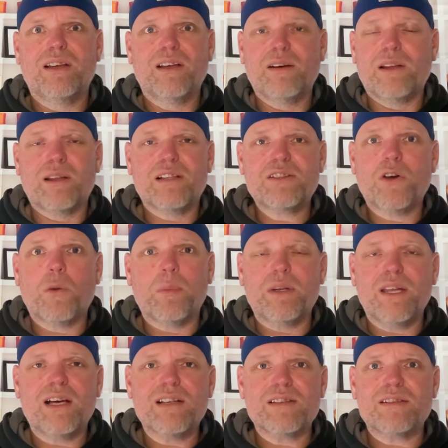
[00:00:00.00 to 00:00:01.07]
Let's hope it
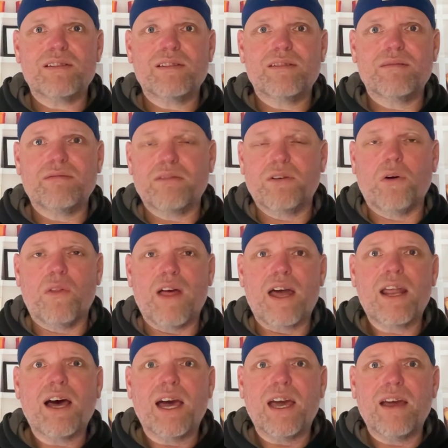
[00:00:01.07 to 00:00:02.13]
does go that
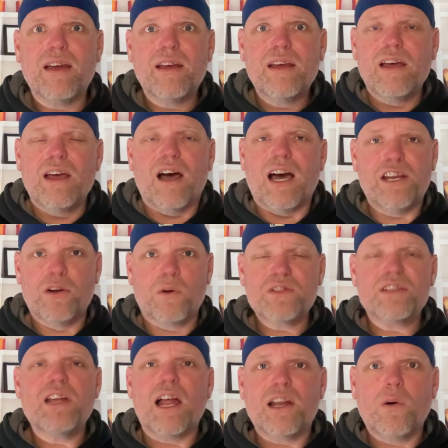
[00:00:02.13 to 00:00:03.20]
high. I know it's
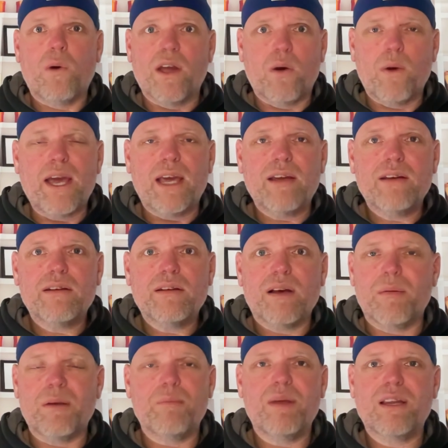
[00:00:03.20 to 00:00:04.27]
not going away. I
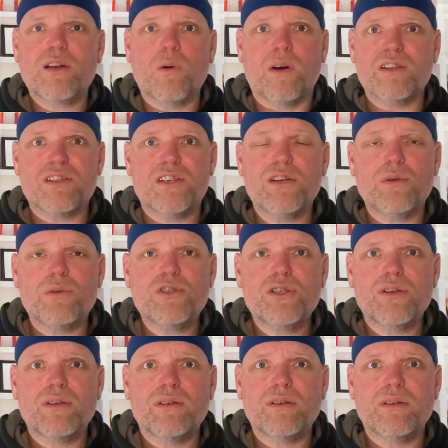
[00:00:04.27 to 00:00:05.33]
mean, Bitcoin's huge.
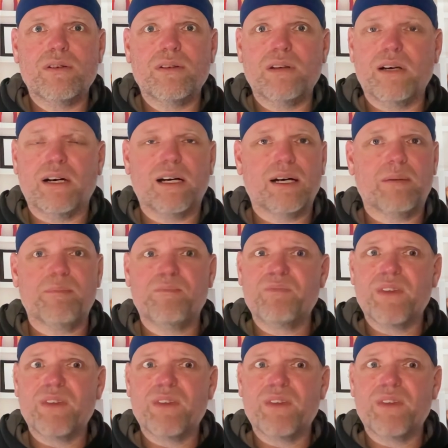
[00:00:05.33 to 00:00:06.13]
A